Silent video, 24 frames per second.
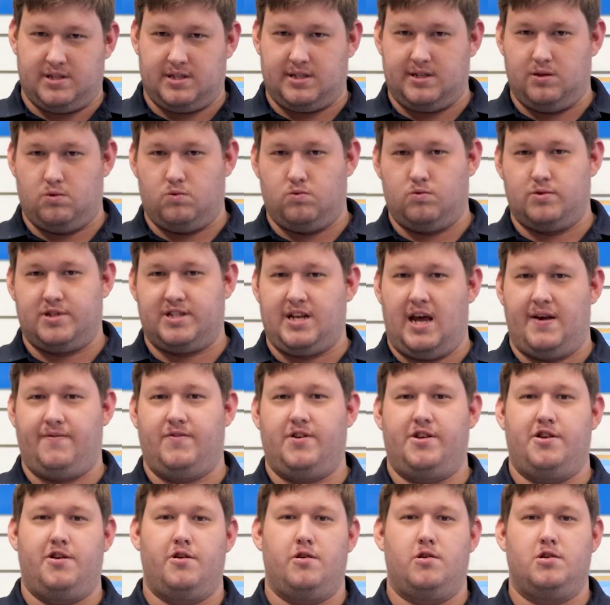but still
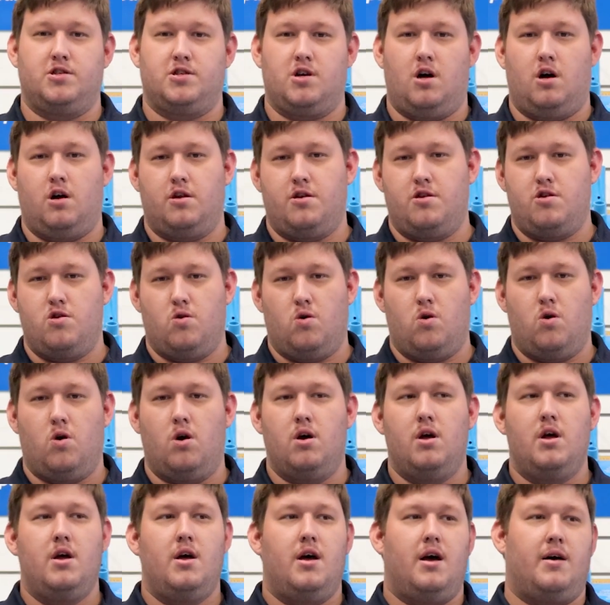safe to use on
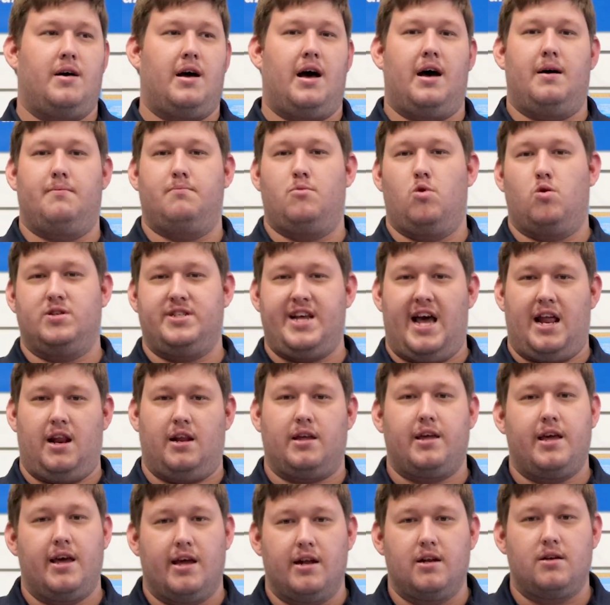your more
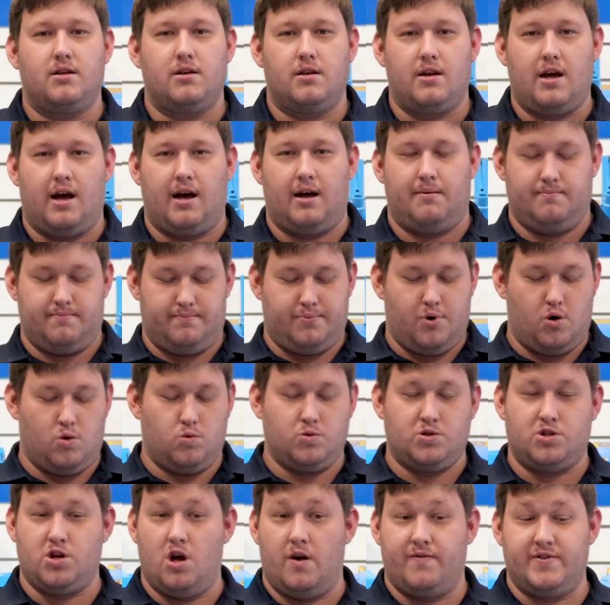delicate
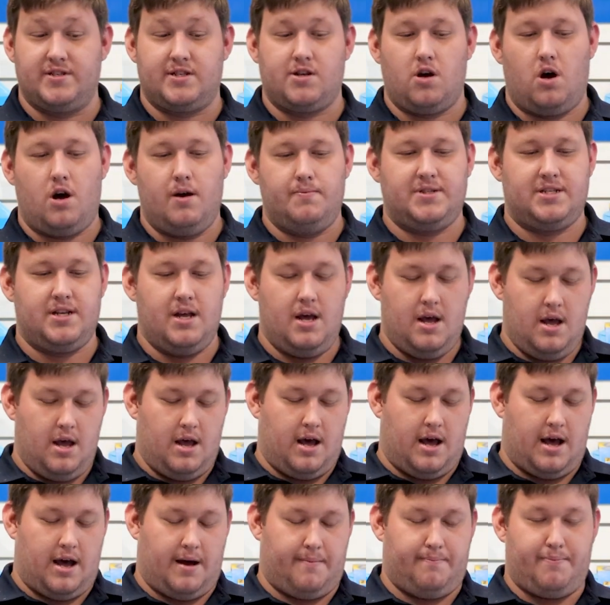pool surface types.
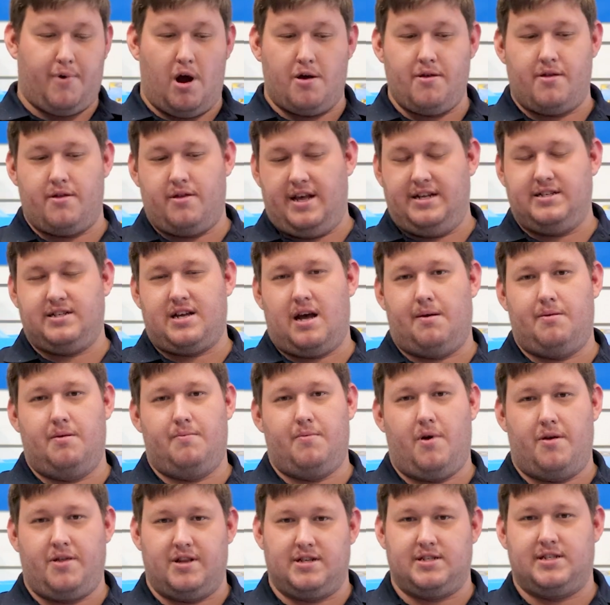Both of these come
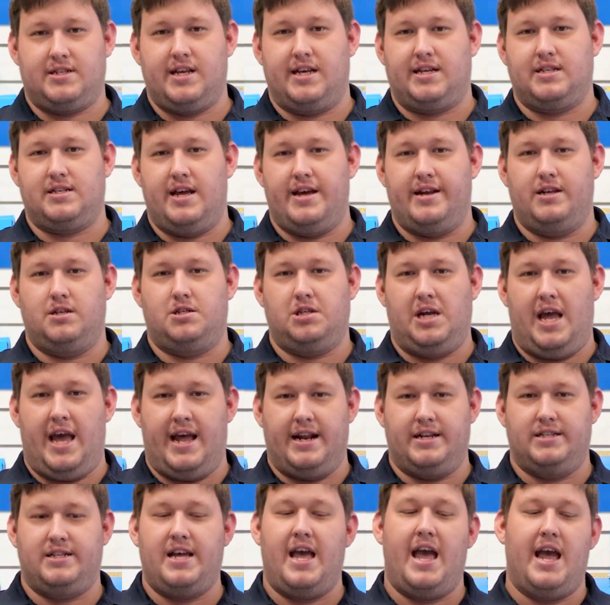in both a 6-inch
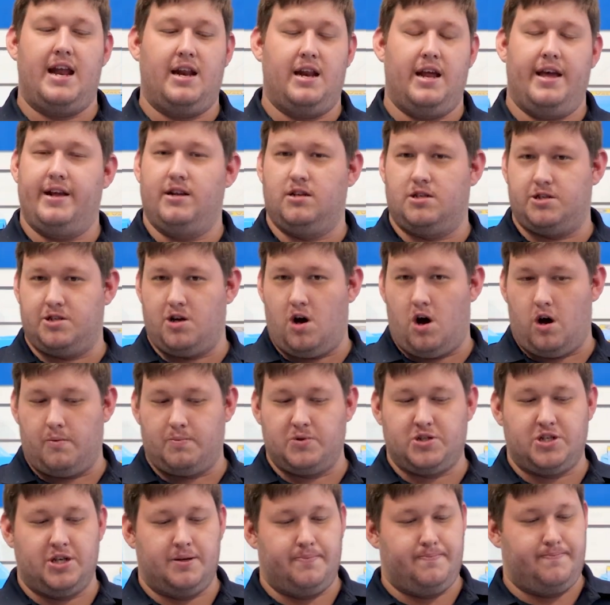and 10-inch
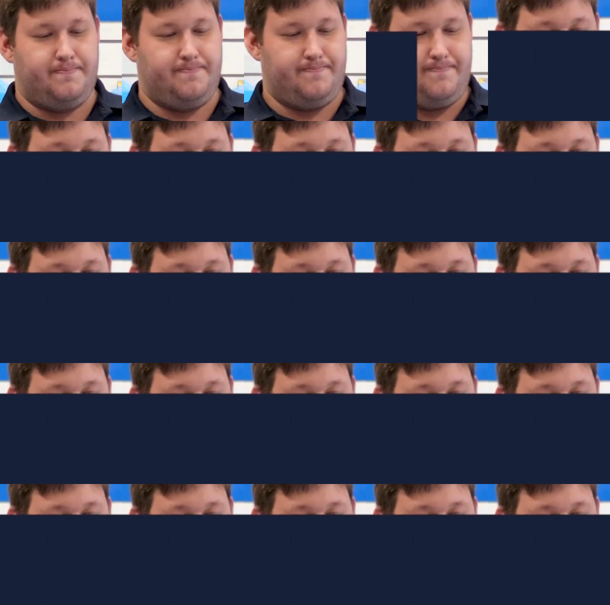option.